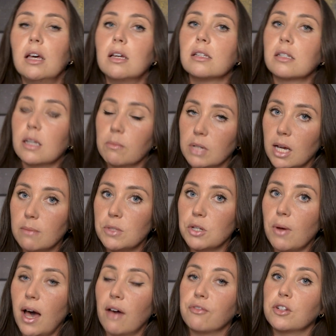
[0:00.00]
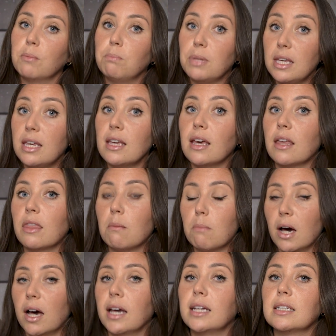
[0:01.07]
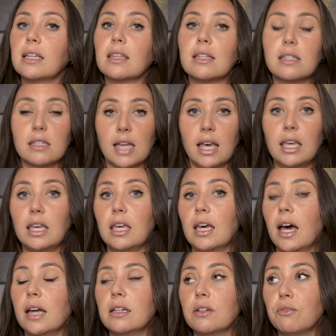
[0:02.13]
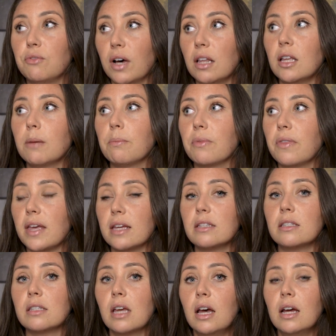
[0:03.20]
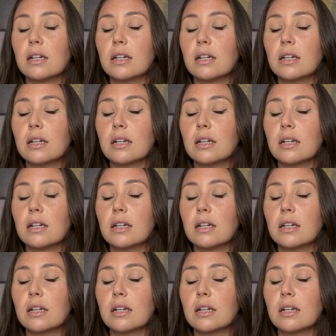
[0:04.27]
Sometimes you have to be in the mind and the psyche and develop this